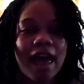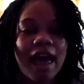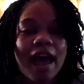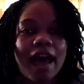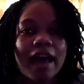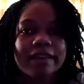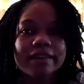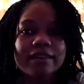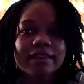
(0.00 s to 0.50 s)

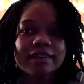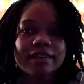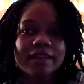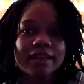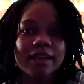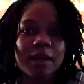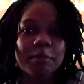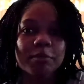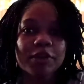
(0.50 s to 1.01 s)
and today
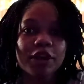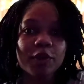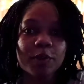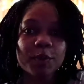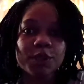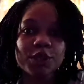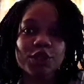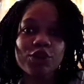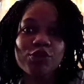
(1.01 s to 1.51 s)
I'm here
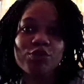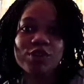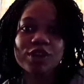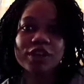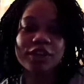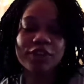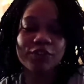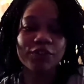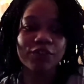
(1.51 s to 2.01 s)
with a
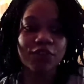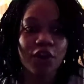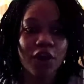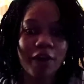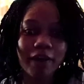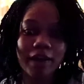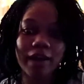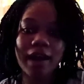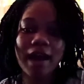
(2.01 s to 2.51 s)
reading vlog.